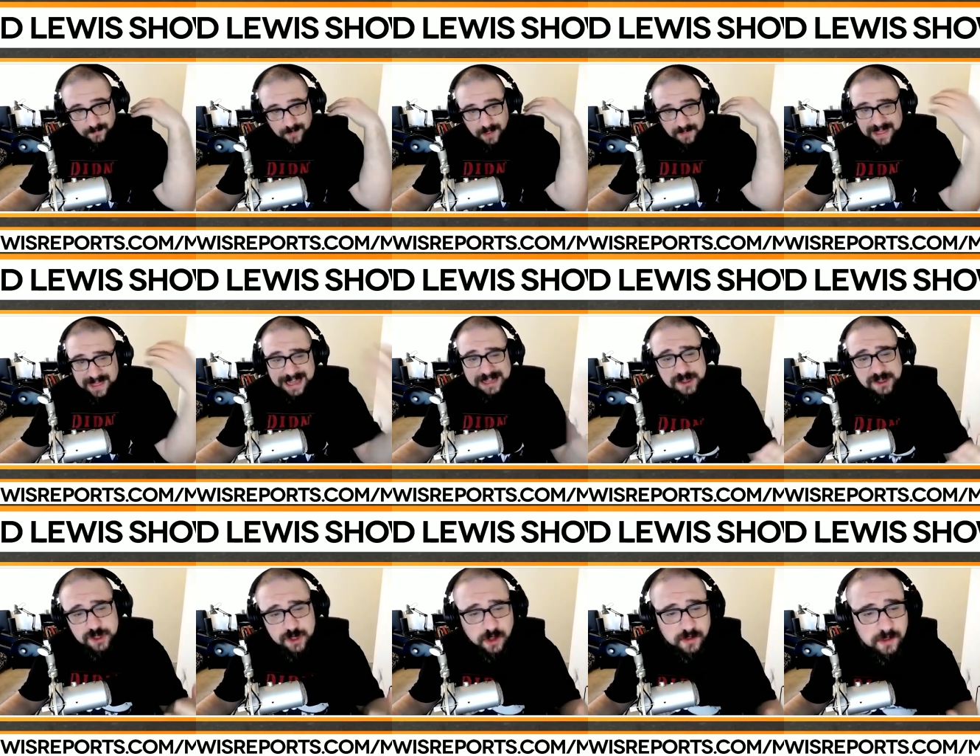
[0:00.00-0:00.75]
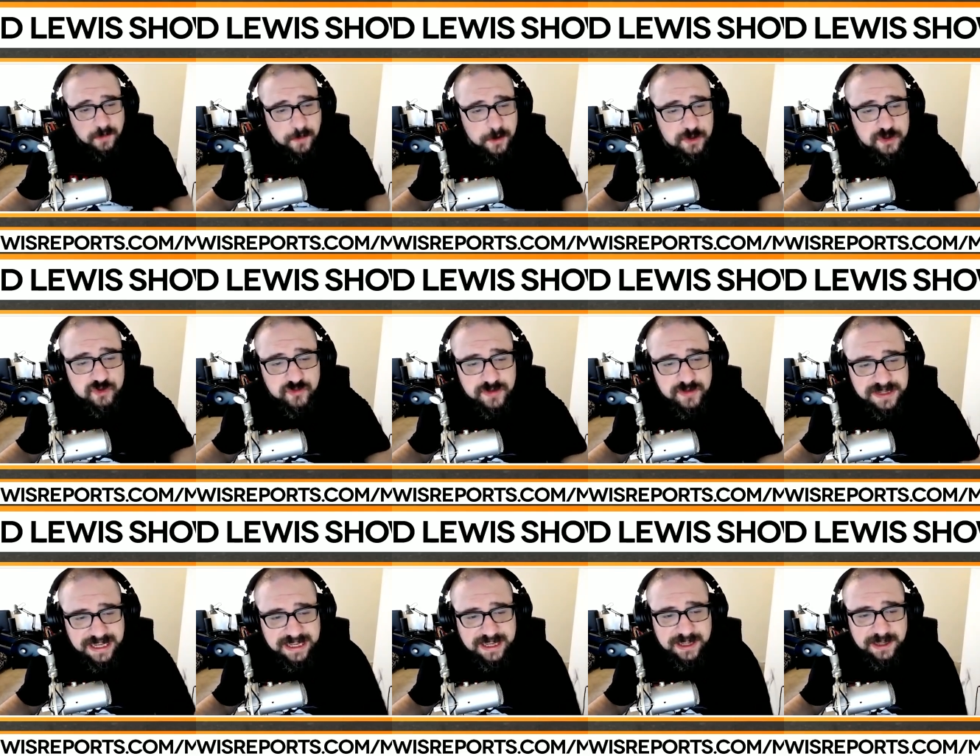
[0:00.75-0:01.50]
that's not the most
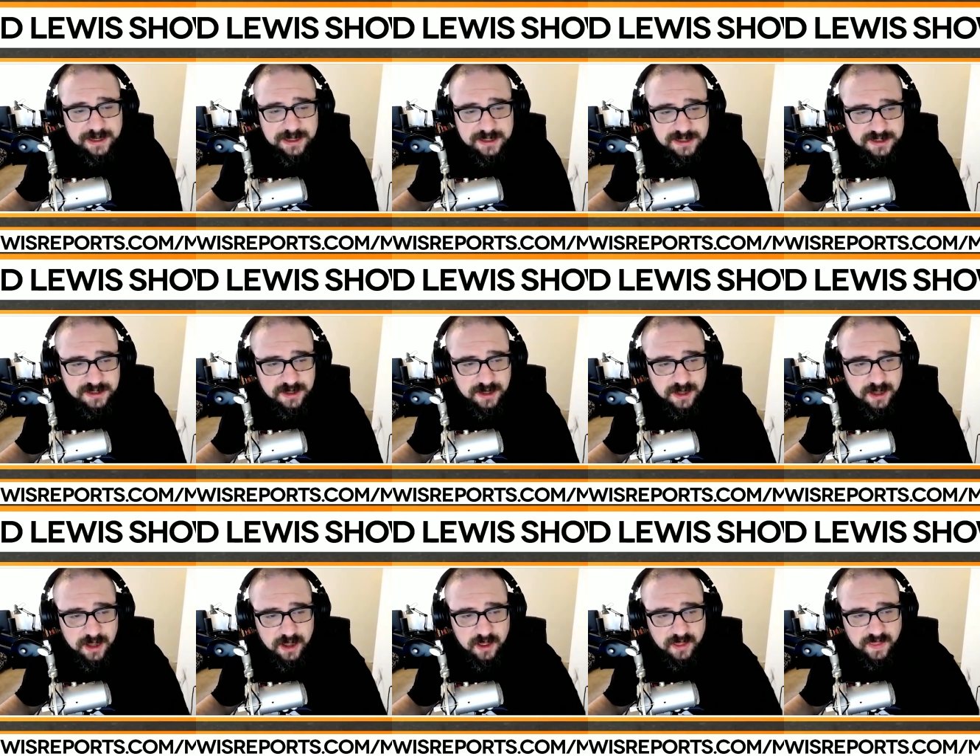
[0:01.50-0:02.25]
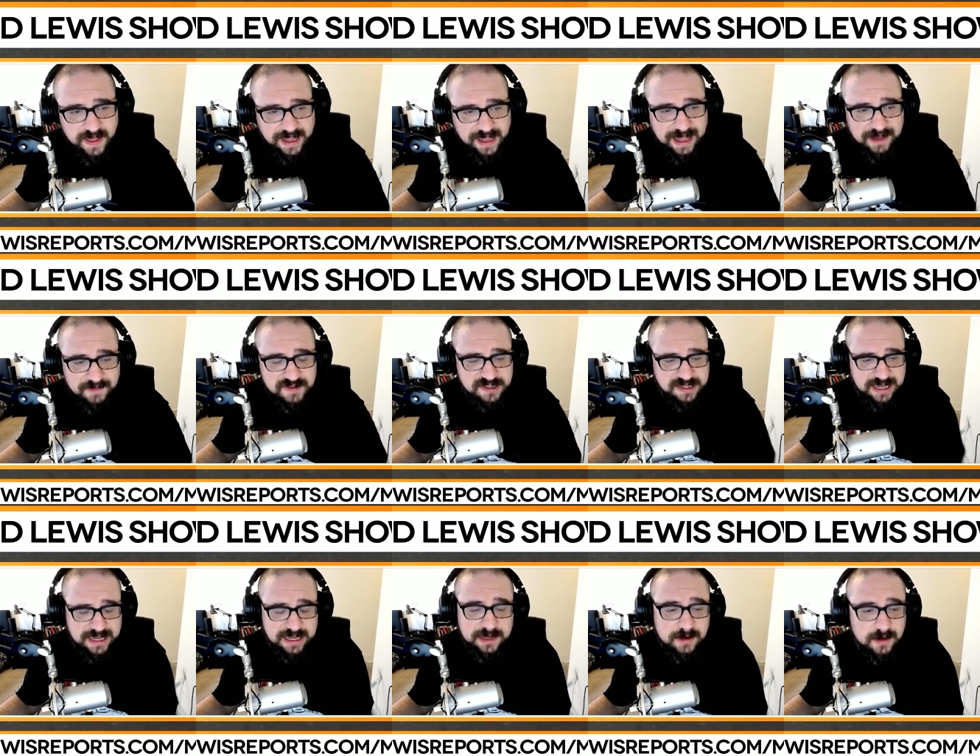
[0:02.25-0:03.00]
ridiculous thing I've
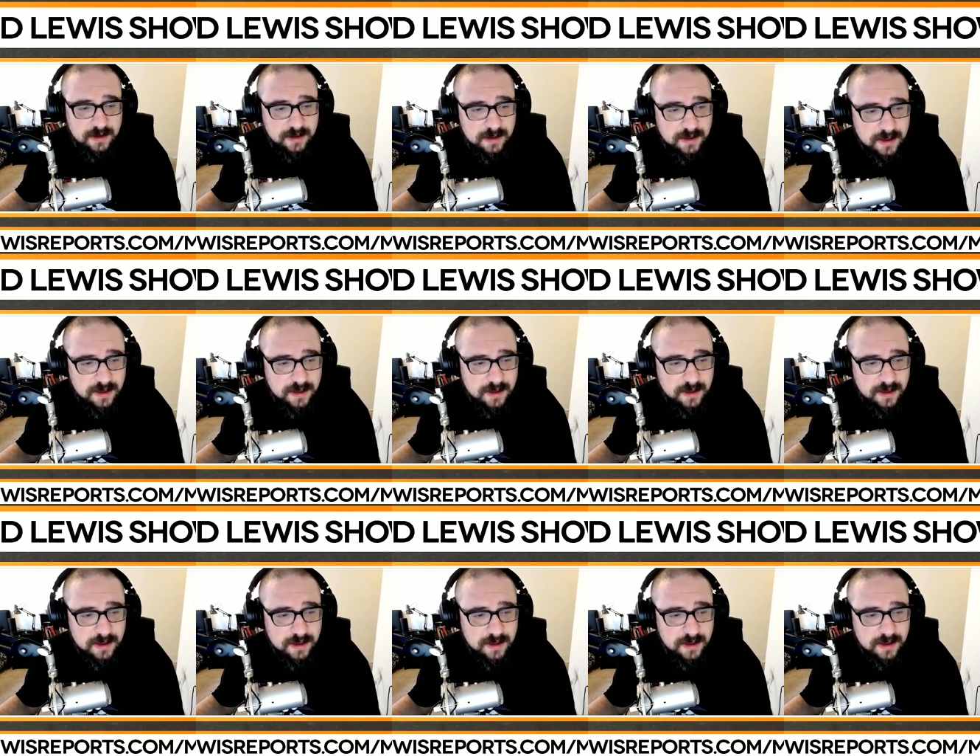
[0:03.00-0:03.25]
seen